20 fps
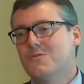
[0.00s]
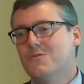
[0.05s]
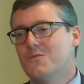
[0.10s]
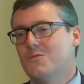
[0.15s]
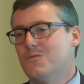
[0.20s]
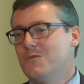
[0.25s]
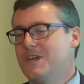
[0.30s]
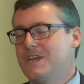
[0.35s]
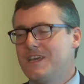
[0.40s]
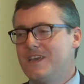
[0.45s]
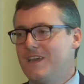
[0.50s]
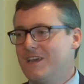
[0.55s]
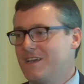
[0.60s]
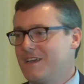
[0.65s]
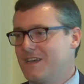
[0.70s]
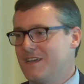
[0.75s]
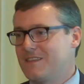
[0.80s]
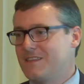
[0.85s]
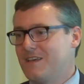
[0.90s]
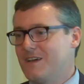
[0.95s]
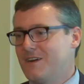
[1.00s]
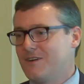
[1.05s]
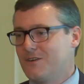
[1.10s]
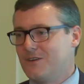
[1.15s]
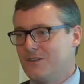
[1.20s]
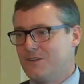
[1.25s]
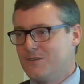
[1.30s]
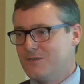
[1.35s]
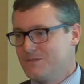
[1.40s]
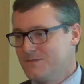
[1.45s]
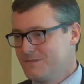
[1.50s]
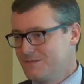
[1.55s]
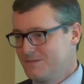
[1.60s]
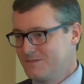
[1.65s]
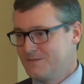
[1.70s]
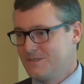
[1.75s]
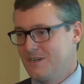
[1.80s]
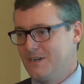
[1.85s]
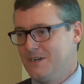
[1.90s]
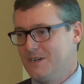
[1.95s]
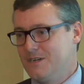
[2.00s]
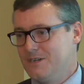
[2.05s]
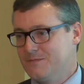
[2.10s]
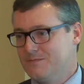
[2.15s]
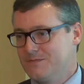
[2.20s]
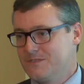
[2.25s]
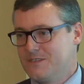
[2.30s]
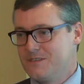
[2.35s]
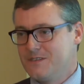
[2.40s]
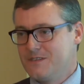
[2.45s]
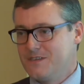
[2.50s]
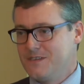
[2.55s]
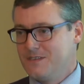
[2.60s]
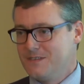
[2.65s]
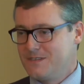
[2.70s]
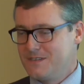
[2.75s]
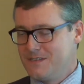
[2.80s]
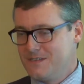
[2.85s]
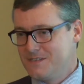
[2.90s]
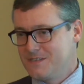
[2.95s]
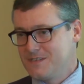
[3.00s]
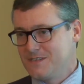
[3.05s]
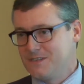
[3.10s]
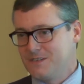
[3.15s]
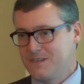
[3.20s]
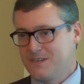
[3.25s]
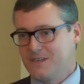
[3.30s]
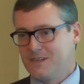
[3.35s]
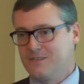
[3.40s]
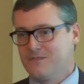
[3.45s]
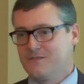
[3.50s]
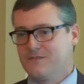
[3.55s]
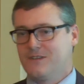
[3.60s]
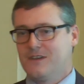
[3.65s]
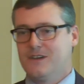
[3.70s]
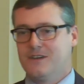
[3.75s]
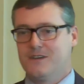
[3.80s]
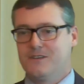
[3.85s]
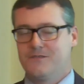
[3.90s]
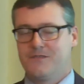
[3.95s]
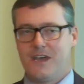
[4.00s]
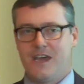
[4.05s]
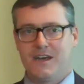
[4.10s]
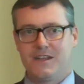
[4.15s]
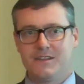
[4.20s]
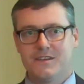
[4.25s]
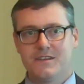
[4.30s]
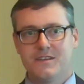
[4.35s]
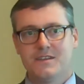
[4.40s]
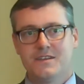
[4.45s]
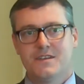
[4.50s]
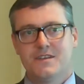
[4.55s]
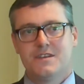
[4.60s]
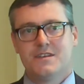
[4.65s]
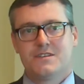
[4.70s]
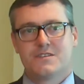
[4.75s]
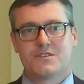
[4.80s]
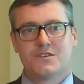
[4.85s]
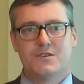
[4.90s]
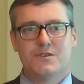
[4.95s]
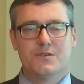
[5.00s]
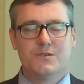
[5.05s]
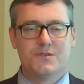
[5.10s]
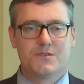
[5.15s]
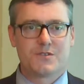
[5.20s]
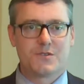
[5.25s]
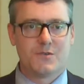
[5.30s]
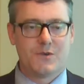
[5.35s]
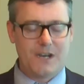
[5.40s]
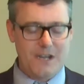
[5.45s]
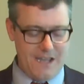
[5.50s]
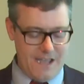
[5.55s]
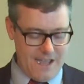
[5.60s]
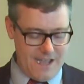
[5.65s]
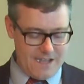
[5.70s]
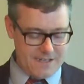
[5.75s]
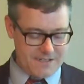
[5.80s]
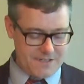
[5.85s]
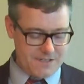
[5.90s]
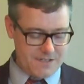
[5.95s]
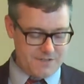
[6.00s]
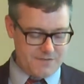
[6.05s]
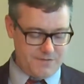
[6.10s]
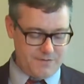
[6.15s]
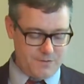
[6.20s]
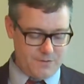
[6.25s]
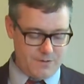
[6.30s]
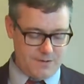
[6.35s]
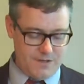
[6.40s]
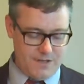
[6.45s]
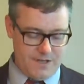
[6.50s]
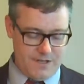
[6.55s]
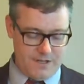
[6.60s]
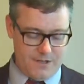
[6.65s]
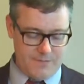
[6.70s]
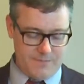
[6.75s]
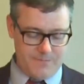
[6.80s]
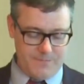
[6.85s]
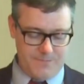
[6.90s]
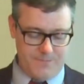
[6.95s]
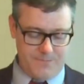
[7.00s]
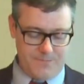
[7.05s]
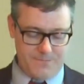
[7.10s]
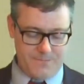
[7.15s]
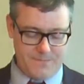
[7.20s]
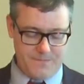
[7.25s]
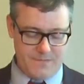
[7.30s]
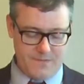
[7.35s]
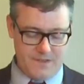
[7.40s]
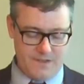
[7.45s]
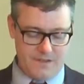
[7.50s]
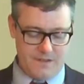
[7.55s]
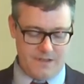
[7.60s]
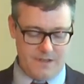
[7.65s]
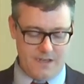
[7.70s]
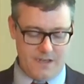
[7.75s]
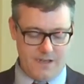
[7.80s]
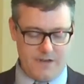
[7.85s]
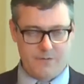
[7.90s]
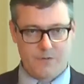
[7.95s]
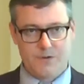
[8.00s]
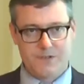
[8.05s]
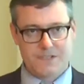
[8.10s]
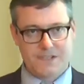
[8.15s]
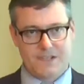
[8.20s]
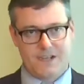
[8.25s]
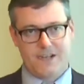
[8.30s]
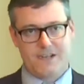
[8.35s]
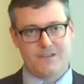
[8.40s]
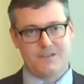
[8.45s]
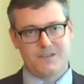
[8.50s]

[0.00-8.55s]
we can't get there alone to the Silicon Valley. So what I ask is for everyone to kind of